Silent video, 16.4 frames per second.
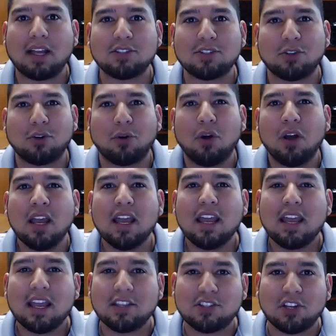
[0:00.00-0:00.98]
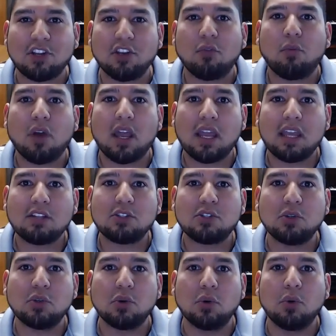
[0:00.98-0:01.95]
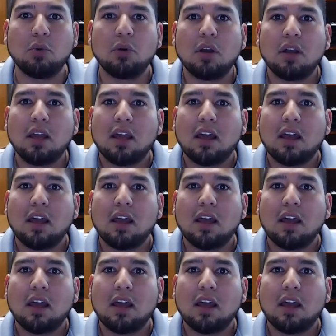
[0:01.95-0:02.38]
So it's a good way to